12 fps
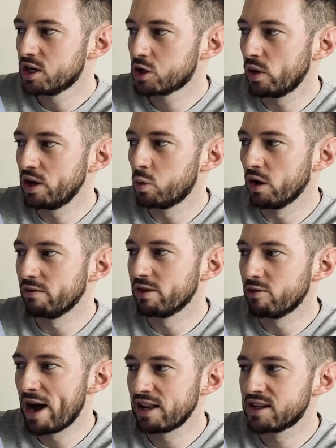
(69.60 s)
squeaked one of
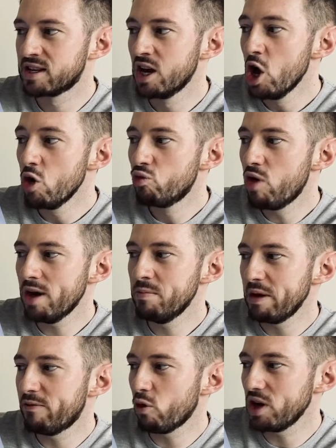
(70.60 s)
the rats. Run
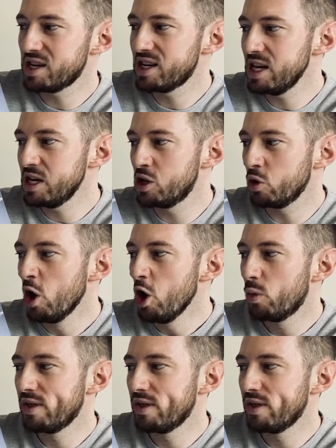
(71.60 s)
before it sees you